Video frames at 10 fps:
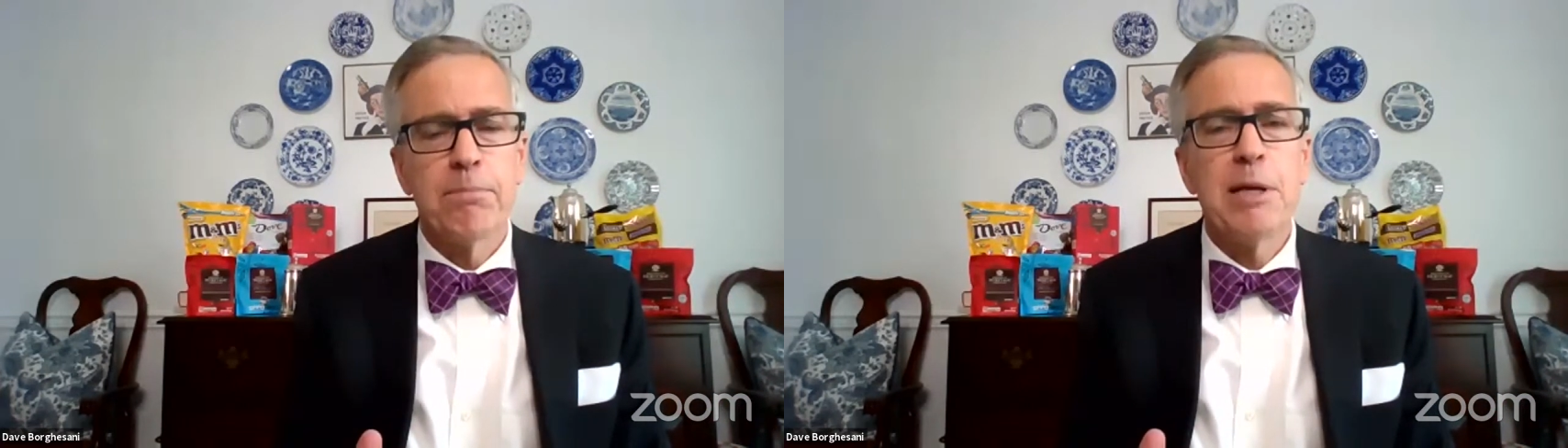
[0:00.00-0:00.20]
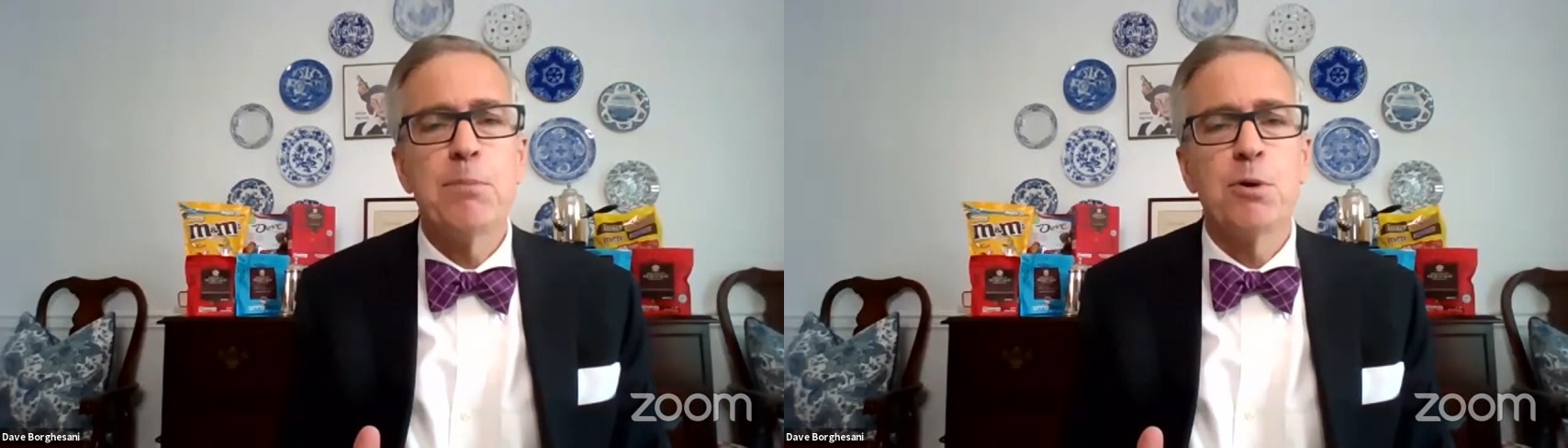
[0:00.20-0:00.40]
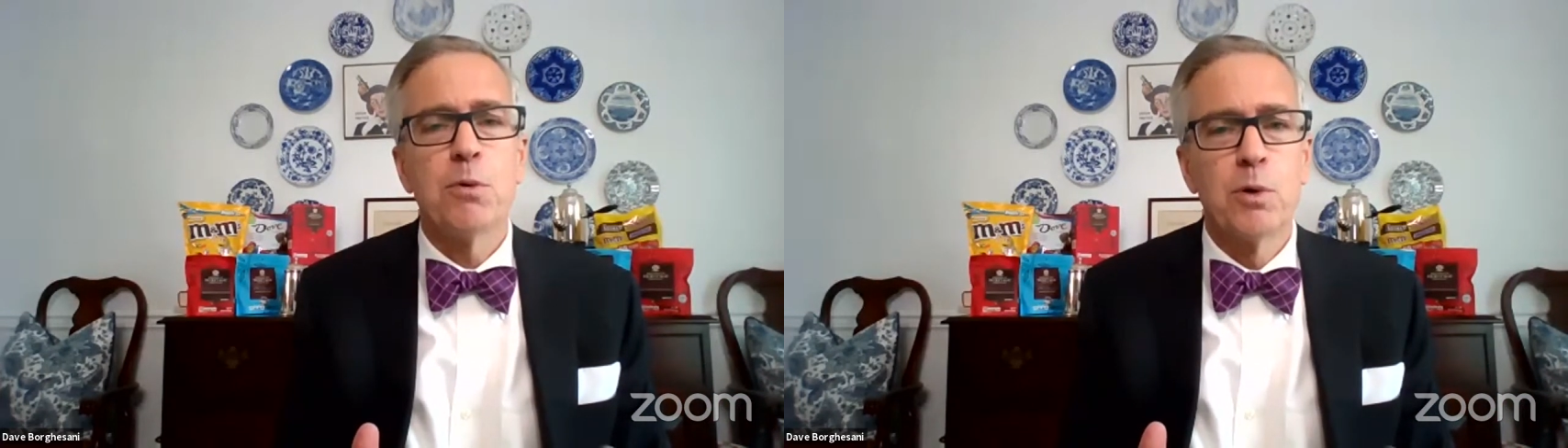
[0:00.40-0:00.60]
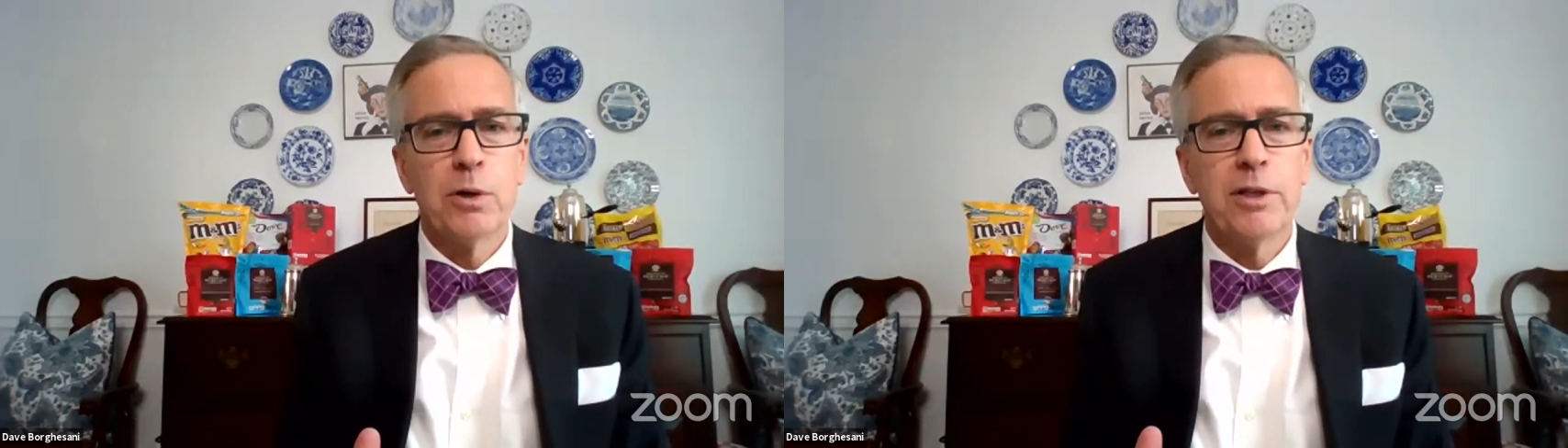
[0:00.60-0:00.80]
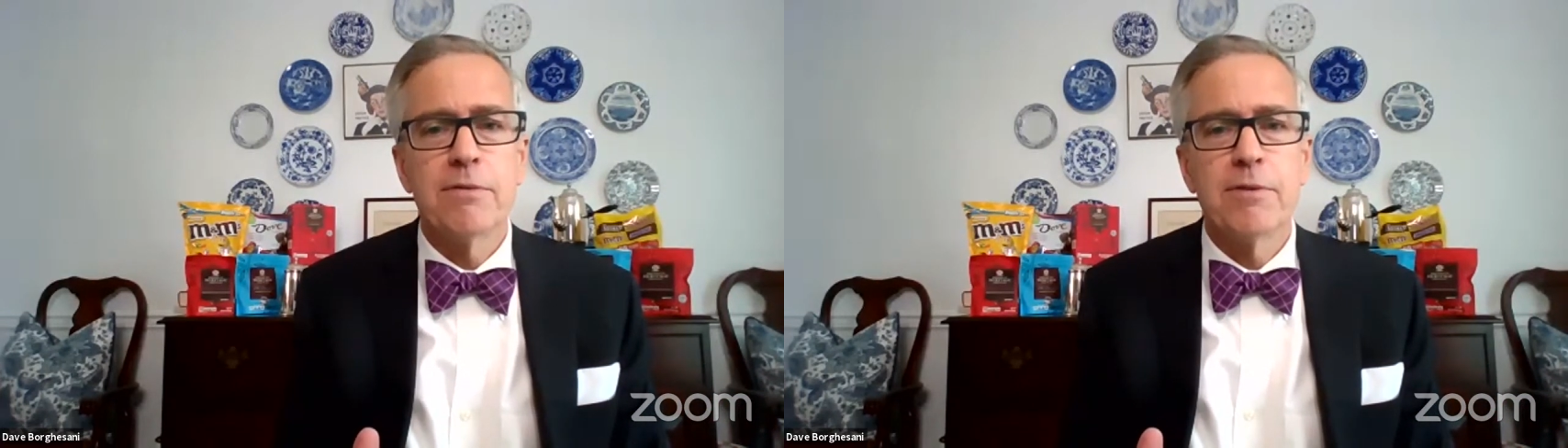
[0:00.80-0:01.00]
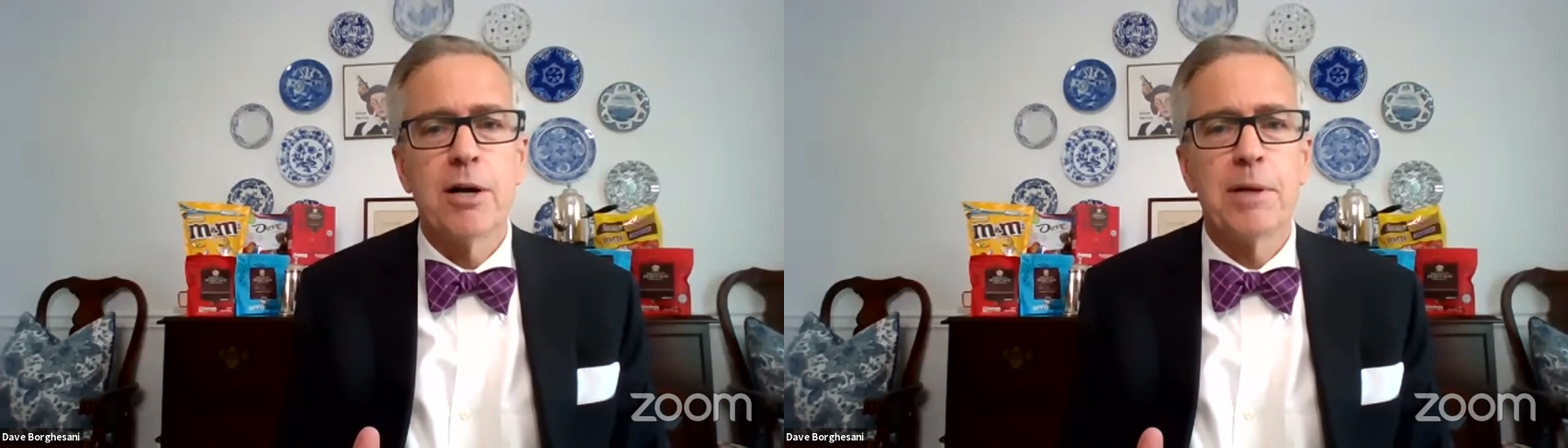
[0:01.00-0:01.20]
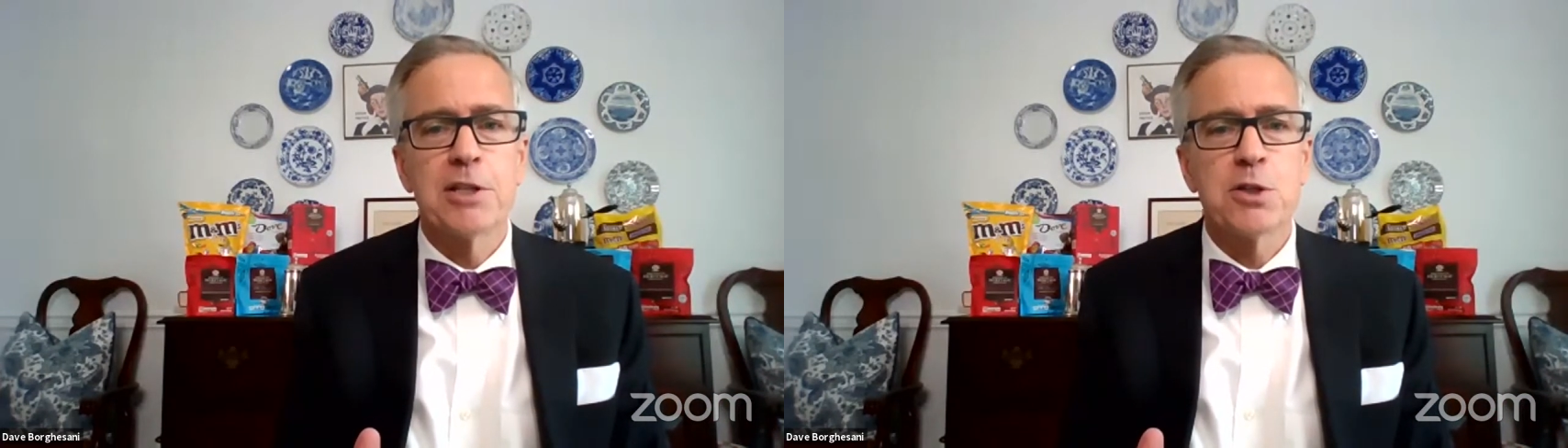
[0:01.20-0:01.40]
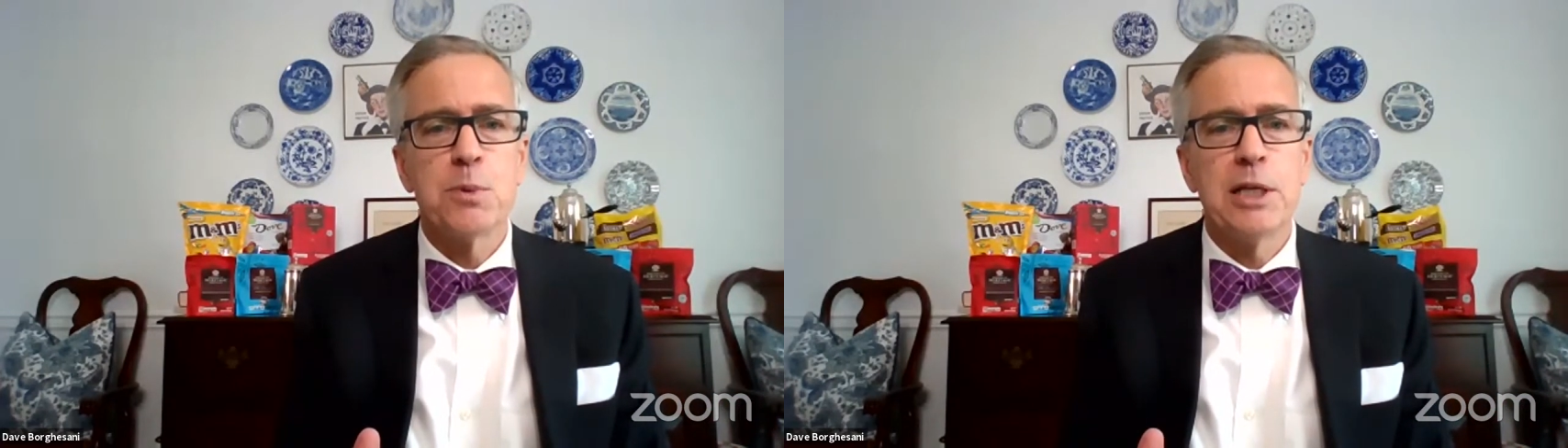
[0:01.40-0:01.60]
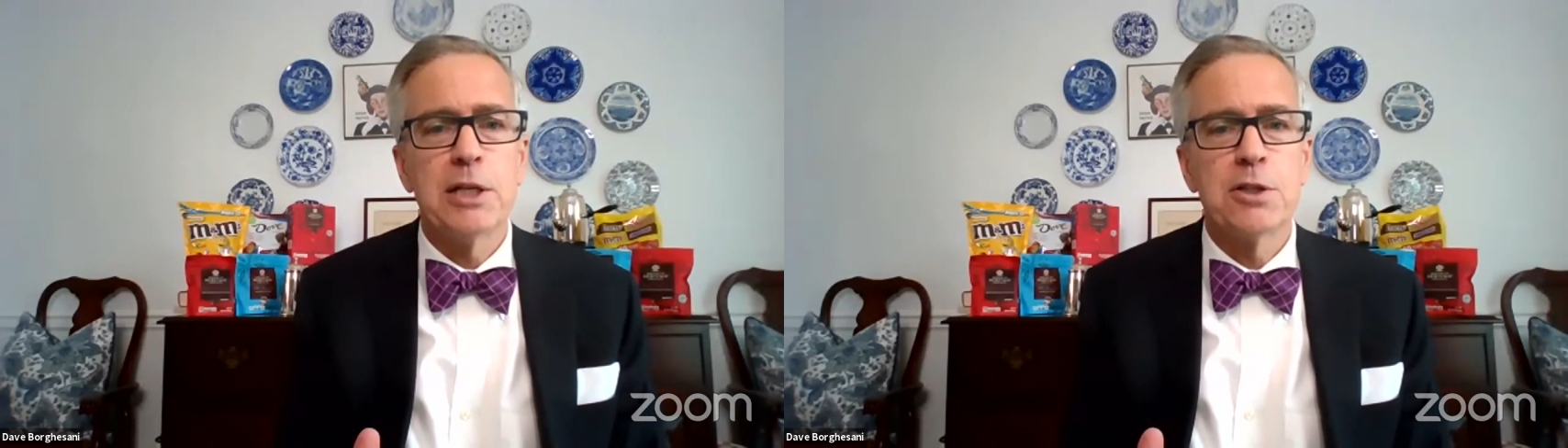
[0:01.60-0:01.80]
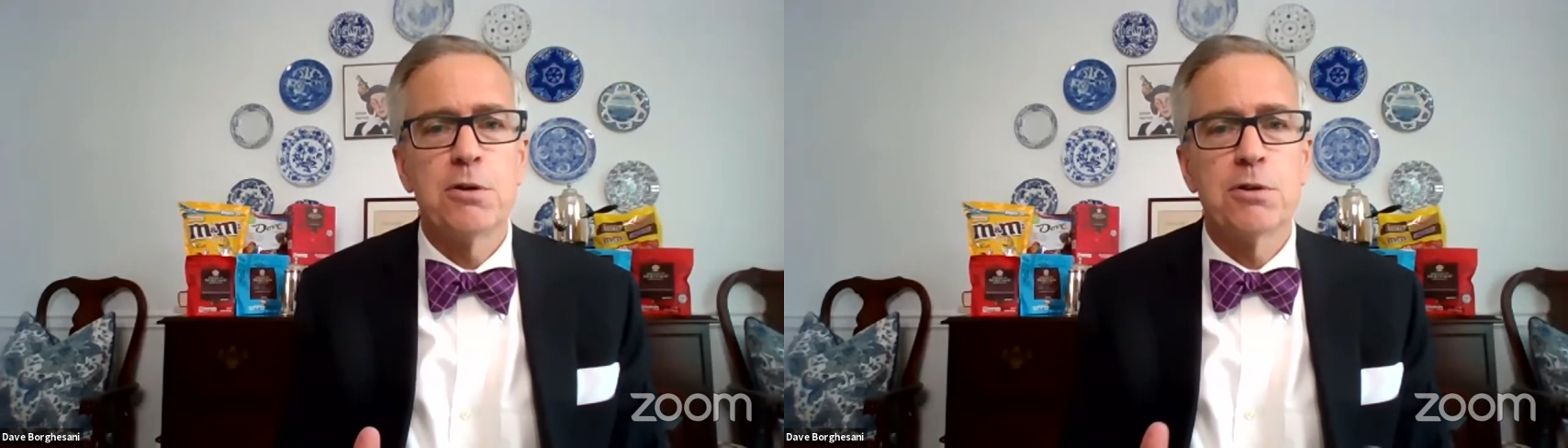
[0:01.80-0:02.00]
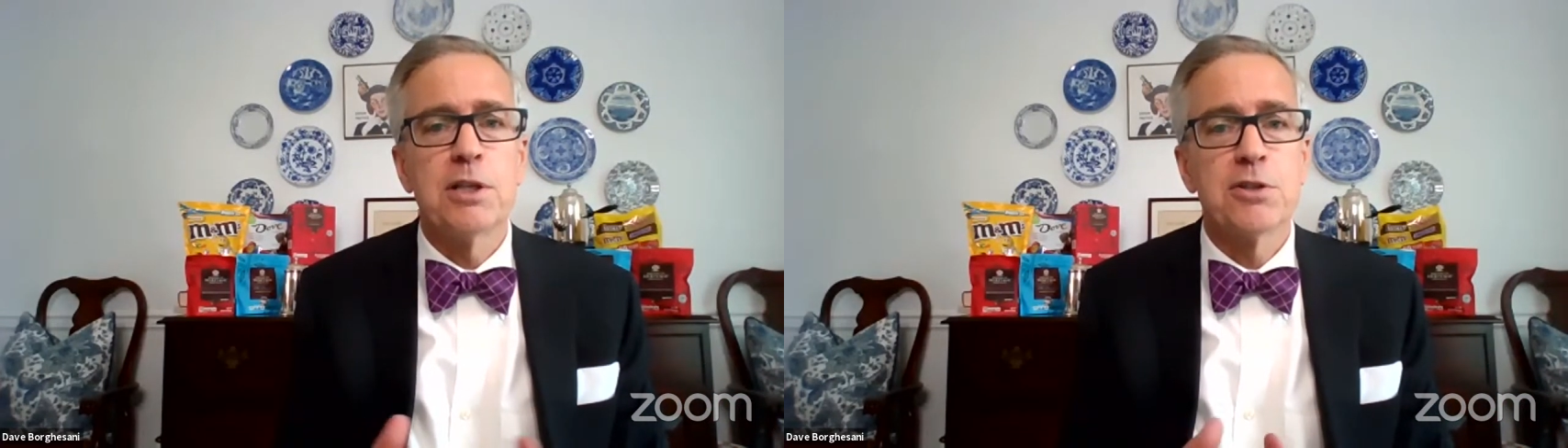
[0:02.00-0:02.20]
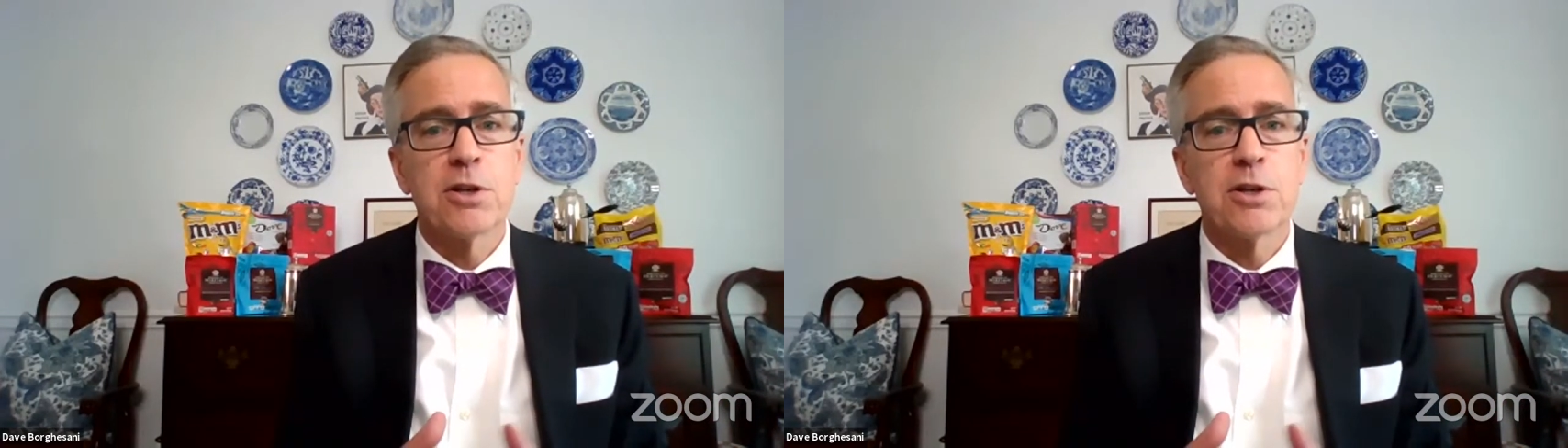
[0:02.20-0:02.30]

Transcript: people really developed that sweet tooth and